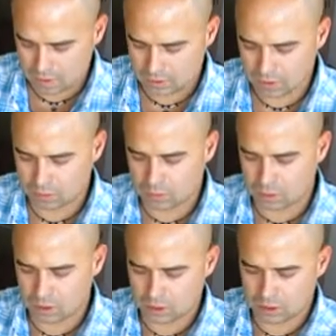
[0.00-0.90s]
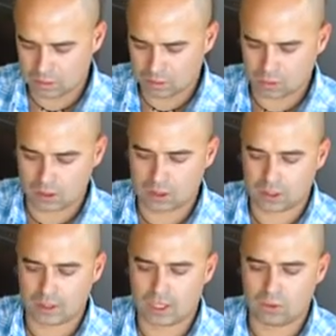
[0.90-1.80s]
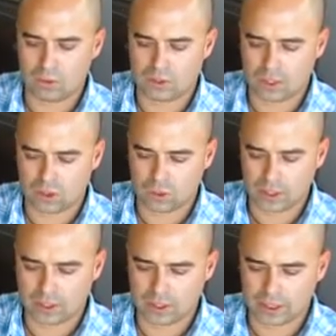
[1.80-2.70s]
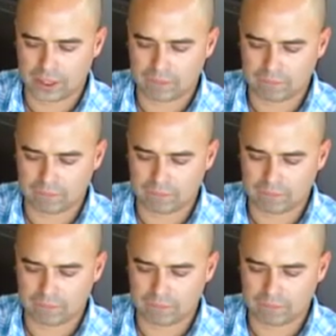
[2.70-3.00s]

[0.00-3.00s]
little more, not one, not quite there yet.